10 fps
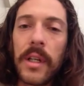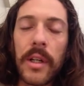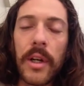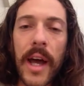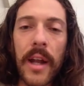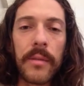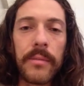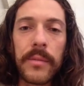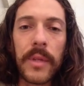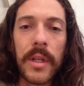learn how
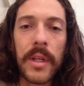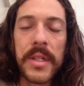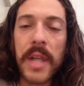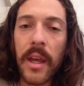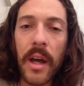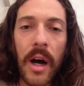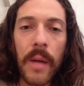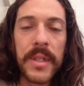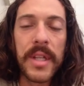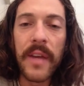to stay calm
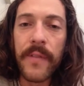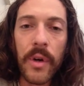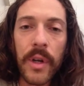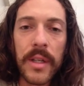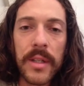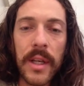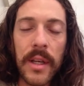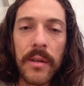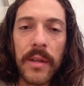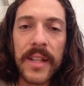and stay focused.
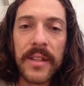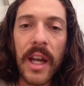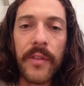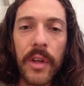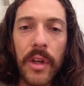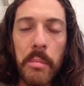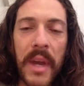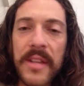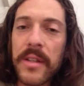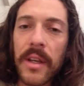And that's kind of a good
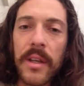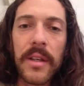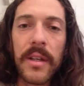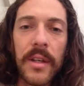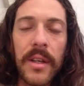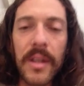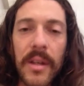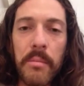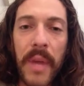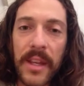
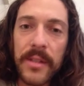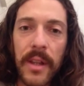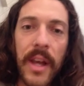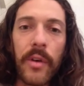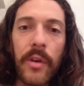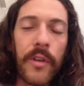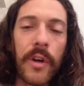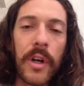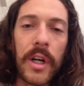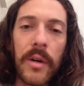base level
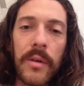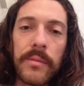for